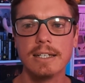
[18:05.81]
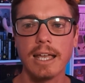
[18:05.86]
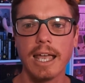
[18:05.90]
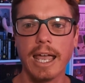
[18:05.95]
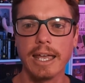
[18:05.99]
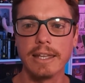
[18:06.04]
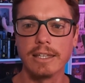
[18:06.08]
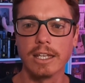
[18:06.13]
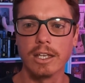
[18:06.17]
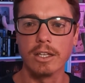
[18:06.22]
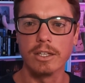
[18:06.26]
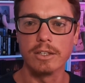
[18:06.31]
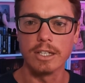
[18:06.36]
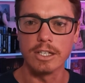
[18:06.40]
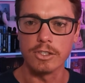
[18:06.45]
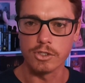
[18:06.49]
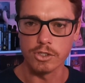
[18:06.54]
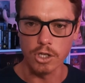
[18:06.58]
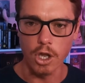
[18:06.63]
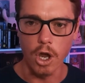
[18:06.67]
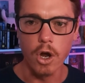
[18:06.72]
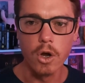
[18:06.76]
And
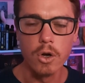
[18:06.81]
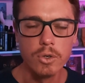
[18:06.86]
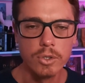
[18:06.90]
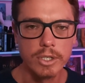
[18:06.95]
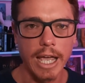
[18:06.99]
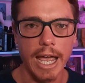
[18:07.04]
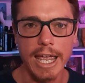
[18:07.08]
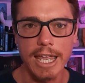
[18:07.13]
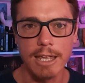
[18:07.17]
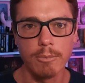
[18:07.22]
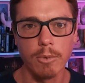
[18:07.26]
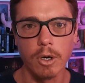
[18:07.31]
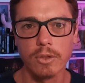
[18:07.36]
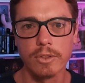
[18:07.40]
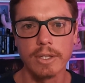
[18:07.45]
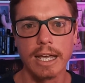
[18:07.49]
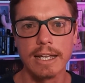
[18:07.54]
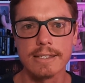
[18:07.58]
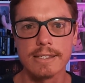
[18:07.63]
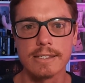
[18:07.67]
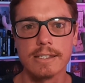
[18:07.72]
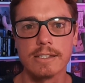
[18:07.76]
there's no game on
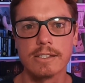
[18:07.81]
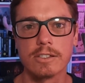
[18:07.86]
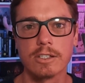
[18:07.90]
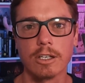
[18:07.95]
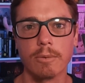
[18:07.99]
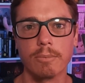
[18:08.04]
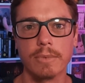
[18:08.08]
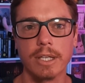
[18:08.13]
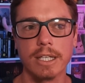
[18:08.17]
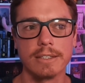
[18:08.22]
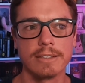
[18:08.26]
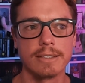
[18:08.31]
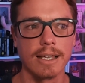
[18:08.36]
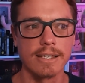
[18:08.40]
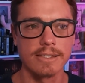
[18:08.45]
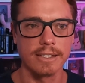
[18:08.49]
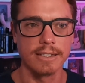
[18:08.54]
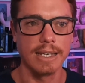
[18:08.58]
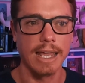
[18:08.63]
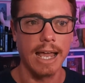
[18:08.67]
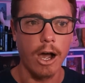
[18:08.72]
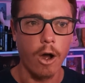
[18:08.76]
that system that
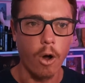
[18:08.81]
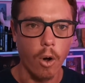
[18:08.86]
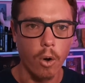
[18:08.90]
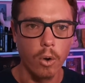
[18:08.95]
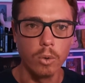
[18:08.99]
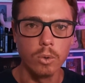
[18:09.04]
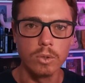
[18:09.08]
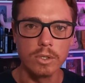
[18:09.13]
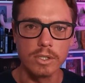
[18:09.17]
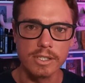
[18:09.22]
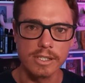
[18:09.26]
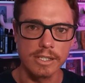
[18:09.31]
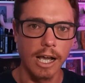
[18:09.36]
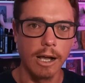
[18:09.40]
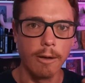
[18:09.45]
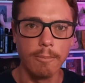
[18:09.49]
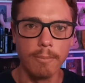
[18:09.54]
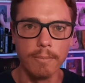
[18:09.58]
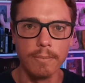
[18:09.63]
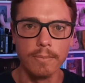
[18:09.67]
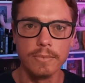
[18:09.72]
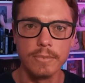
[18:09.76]
doesn't hold
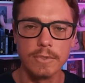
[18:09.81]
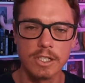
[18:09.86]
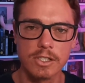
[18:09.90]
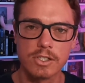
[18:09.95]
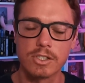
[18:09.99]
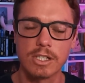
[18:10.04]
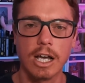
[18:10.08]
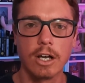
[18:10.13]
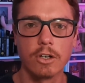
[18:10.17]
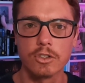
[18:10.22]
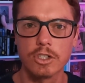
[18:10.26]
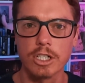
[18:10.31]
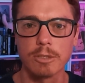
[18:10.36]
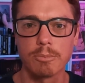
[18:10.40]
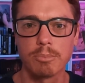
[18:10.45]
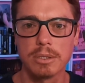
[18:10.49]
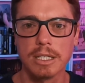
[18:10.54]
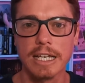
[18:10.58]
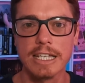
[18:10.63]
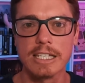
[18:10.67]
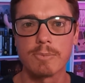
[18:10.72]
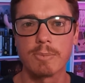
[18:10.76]
some nostalgic
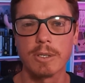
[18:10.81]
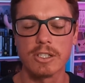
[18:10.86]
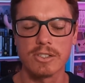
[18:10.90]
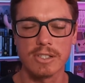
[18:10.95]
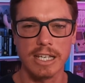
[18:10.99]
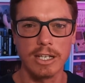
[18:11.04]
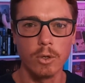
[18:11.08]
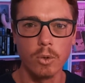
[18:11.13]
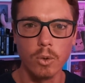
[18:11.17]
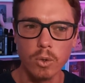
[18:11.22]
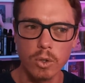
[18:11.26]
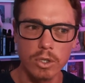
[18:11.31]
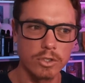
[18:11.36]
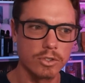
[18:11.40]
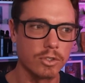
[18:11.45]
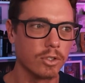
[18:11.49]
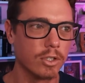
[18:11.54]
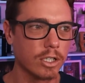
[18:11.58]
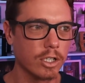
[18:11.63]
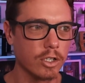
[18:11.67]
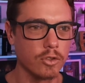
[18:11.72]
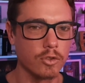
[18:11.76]
place, because they all
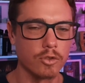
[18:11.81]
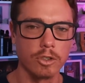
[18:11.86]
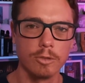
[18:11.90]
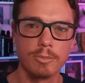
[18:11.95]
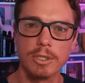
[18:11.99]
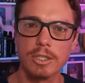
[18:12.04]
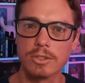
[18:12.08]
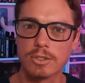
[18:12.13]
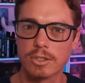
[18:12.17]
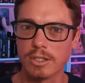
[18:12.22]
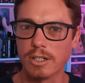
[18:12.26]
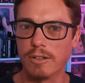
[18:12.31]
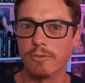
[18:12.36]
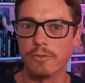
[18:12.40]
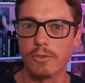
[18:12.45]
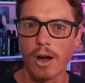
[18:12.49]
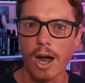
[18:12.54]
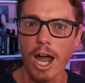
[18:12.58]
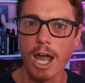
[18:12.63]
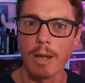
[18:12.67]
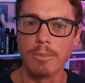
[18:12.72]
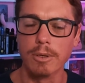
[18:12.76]
sort of contribute to the
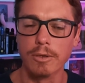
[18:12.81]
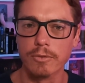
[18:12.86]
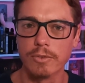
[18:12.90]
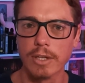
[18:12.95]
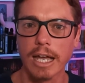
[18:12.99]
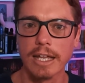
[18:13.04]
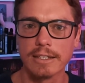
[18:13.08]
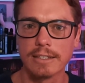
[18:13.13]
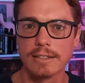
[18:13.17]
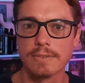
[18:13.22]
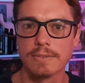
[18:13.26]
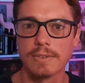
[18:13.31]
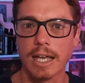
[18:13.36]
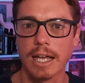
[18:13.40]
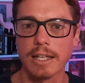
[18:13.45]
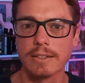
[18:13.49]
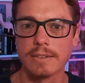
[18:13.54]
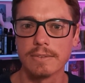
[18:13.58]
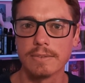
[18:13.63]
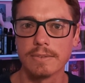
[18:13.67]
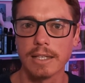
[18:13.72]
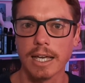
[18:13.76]
vibe of
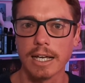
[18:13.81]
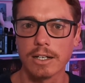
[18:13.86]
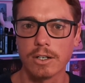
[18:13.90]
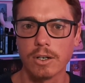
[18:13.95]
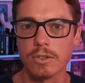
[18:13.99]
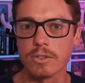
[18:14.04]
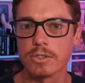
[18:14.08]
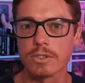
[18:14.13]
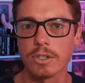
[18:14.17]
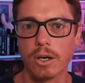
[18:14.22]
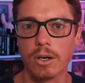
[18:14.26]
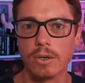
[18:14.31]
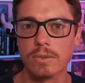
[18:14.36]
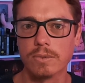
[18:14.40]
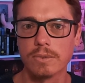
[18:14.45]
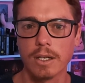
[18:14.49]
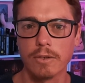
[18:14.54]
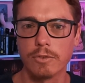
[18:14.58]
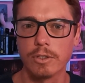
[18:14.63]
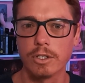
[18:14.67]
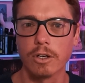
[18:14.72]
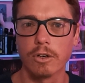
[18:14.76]
that console,
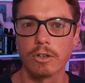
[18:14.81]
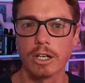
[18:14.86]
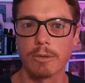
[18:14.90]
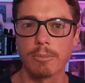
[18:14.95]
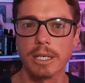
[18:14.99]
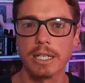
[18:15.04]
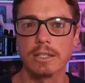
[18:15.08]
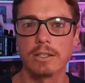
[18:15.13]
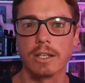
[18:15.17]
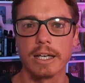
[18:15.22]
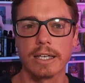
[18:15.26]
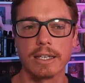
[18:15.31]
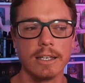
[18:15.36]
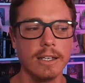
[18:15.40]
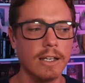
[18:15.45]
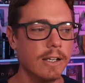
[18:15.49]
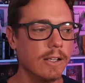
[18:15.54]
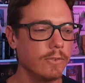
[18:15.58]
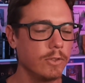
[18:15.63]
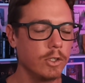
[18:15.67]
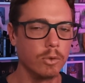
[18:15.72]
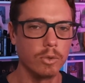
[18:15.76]
if you know what I mean. Like,
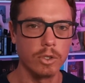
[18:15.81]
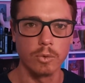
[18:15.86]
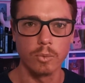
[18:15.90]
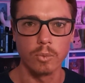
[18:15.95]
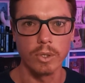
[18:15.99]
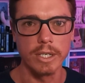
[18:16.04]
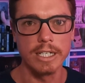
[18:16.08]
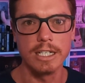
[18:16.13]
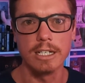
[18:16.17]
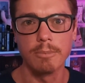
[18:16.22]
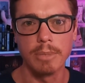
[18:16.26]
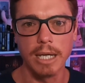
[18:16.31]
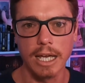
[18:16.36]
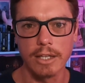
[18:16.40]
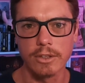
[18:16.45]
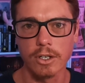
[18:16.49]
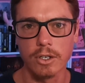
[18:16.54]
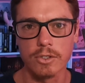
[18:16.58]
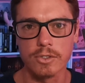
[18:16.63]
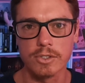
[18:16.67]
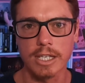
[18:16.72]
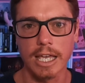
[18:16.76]
you would read about
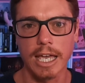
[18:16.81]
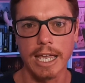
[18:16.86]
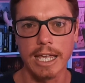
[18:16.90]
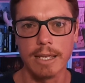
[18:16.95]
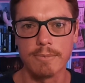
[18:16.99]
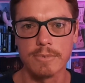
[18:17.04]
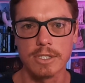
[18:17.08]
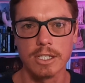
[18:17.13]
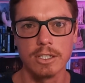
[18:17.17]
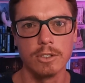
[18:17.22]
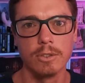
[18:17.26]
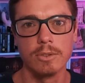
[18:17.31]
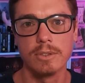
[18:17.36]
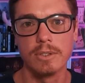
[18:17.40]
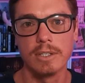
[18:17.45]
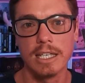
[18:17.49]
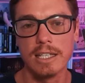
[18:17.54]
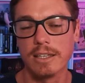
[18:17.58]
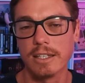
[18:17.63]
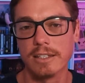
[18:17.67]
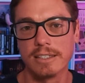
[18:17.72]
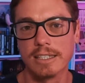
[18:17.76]
those games that you
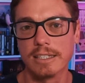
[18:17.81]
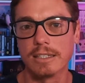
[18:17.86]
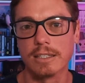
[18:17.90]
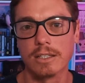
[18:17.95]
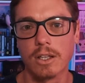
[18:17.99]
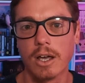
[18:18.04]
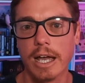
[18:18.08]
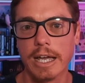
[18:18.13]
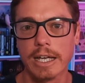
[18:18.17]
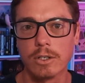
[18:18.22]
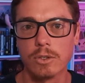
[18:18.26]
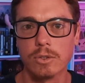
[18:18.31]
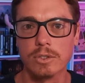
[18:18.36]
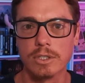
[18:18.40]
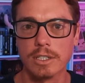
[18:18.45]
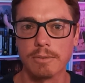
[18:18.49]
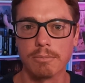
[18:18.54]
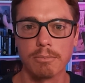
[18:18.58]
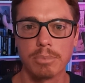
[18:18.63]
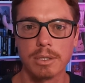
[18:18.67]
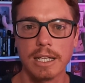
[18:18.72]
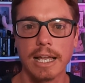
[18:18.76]
either didn't like or
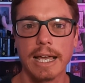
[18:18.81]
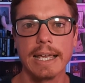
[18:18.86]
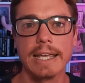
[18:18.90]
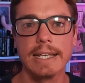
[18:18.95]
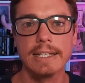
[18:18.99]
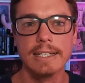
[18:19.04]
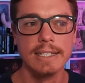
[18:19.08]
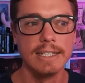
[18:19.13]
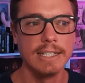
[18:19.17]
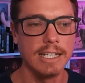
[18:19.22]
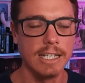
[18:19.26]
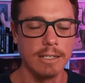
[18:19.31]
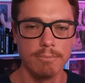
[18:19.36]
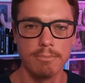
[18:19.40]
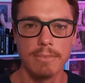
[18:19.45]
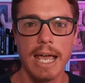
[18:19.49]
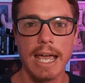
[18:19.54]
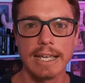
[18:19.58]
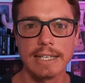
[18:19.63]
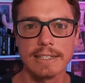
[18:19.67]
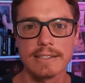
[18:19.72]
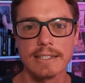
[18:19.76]
didn't play in
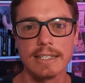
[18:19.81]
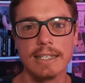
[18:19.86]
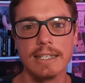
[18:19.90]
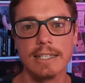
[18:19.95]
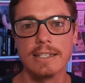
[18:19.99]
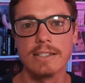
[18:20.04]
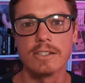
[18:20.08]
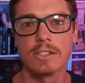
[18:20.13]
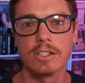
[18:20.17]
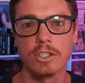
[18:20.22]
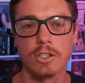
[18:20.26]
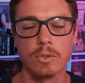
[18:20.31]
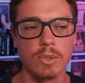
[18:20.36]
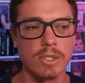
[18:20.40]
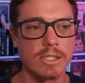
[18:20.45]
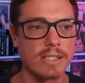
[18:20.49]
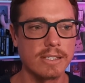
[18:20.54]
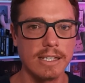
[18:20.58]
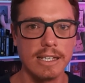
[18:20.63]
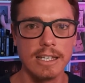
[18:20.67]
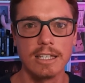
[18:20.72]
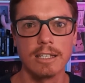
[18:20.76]
magazines, and you would
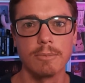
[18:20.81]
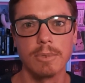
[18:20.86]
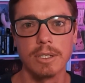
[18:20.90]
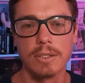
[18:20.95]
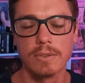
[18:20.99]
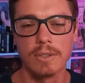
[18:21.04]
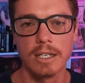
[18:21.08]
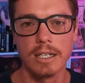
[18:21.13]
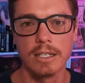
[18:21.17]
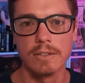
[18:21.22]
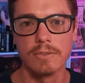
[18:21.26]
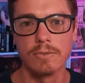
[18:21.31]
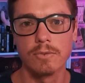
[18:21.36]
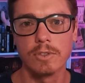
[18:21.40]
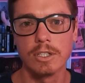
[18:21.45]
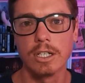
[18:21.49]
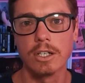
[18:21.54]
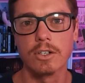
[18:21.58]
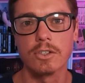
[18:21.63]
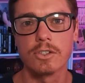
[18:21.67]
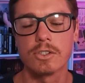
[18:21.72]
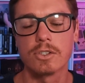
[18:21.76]
see them in
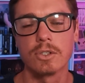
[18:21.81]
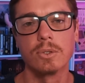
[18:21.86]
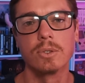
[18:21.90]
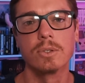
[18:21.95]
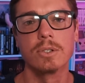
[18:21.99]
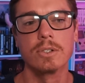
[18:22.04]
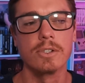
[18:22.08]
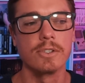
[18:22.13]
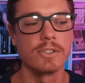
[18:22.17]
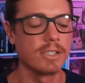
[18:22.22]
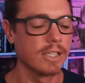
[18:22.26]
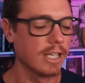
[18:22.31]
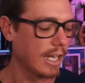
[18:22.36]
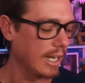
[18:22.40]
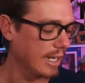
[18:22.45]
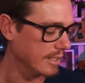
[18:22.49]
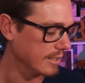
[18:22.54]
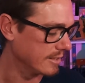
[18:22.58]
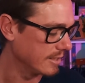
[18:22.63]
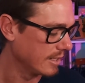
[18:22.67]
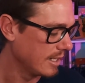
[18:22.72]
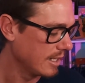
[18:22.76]
video stores,
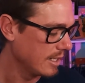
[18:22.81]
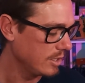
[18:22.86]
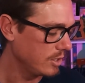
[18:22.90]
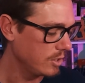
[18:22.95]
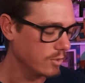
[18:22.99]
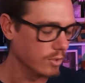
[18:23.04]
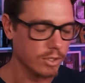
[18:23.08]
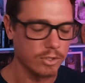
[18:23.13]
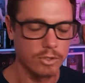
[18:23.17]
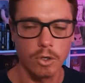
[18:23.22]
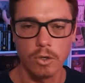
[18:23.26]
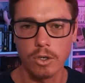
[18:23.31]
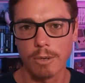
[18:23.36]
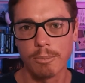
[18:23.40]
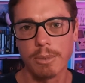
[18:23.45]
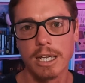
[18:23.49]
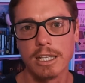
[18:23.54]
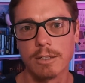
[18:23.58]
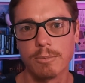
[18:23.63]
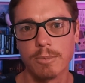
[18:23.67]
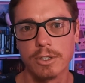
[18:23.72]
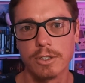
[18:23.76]
and you would talk
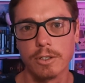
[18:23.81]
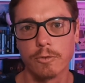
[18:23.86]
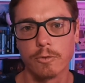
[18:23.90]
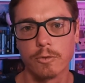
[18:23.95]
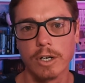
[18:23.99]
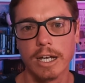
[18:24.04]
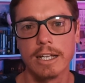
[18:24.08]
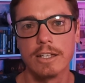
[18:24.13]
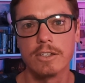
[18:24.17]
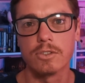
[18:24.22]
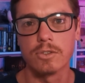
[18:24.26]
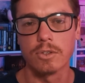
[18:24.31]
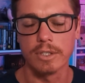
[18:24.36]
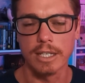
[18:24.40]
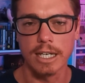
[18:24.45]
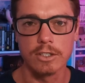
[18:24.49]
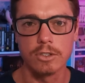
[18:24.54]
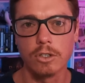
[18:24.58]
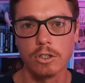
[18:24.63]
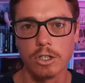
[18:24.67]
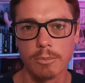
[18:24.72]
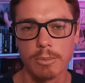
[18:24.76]
about them with your friends, or
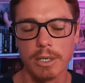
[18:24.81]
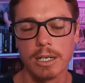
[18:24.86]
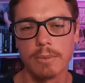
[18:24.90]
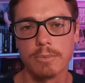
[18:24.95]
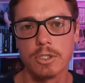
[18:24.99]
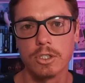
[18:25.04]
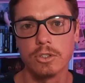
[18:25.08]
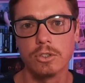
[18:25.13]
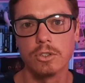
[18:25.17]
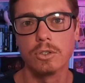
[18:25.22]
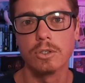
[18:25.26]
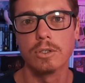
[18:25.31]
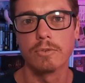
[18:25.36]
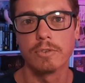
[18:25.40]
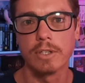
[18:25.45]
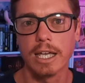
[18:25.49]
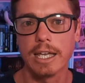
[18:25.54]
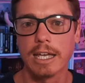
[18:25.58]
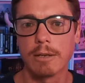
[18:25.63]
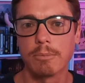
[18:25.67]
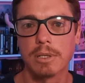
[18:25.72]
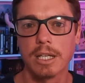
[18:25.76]
they'd talk about them to you if
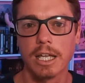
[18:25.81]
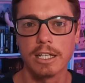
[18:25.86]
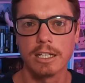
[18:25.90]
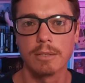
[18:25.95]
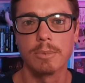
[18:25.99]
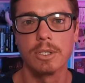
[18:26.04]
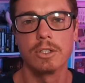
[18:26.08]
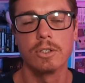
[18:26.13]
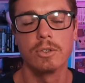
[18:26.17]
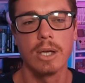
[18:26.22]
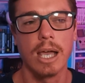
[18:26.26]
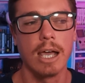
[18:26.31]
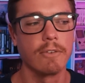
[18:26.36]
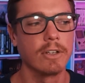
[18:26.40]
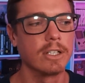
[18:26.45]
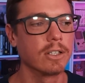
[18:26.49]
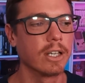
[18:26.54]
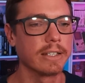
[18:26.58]
they had played them and you haven't.